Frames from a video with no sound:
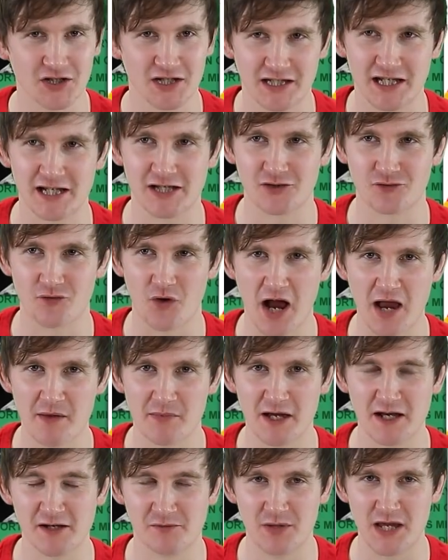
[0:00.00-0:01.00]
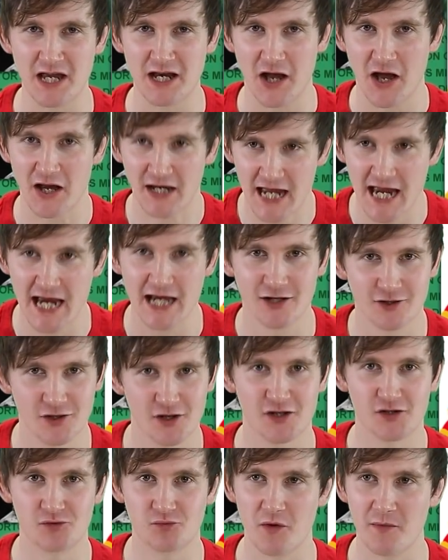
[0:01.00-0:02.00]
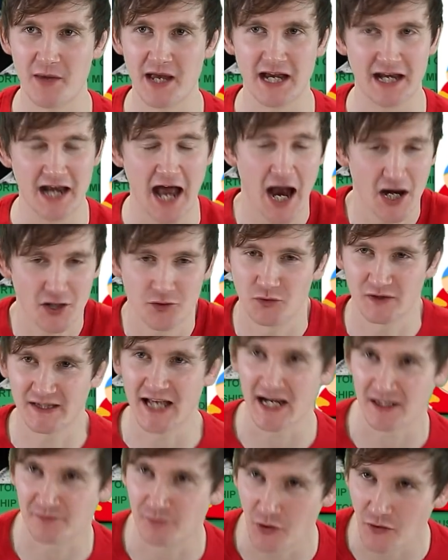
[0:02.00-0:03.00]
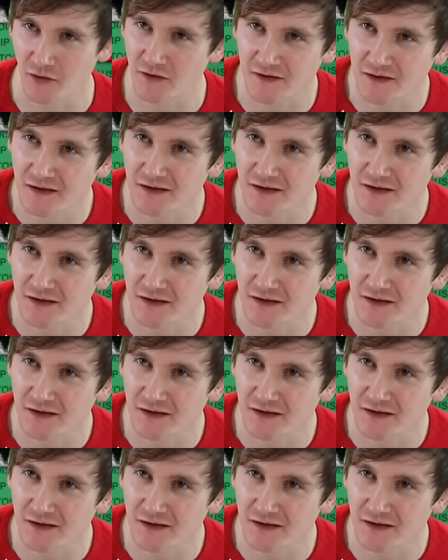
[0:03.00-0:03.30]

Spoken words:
describe it as being akin to swimming in actual textbooks.